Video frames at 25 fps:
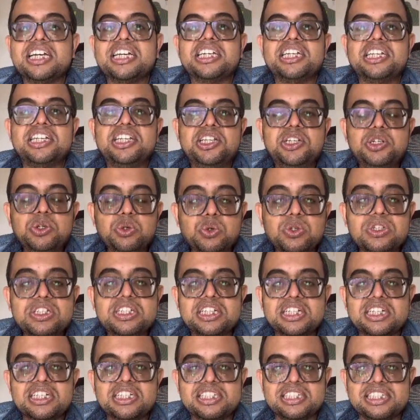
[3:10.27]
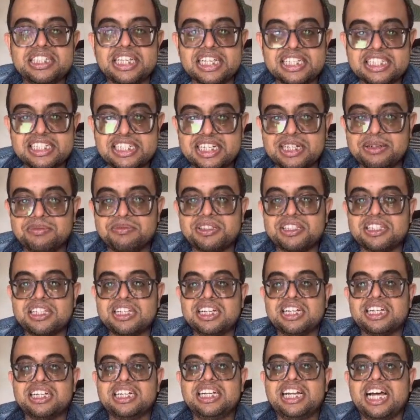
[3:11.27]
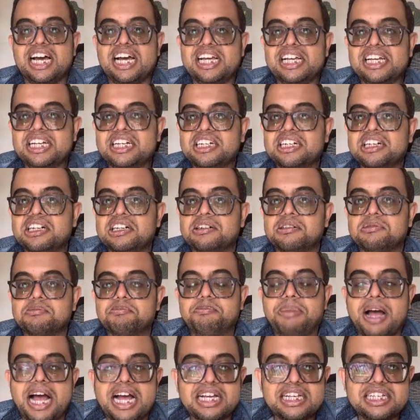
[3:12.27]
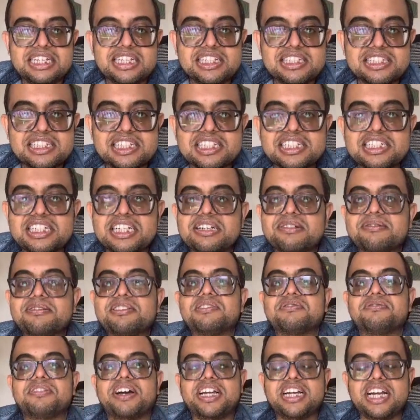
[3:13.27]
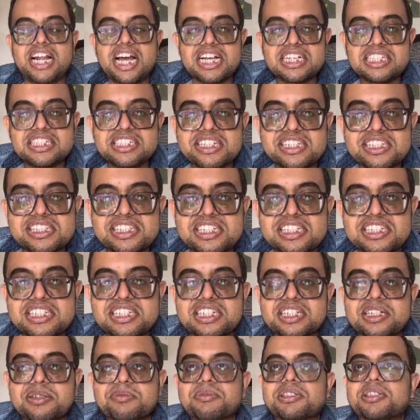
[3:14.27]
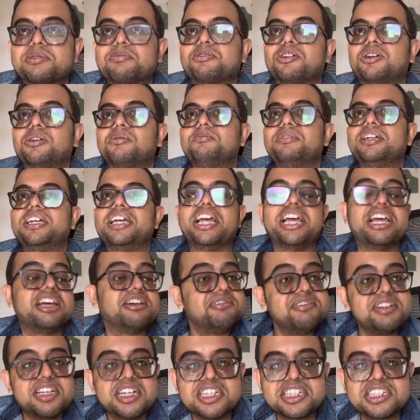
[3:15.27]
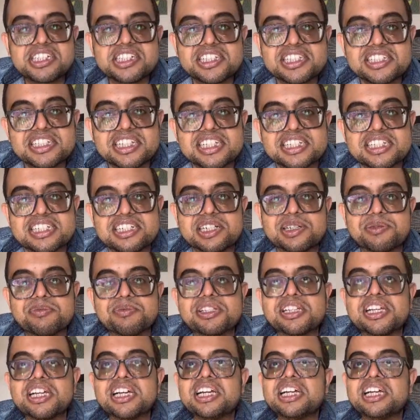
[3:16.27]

huge systems like banking systems, financial systems, probably aviation systems.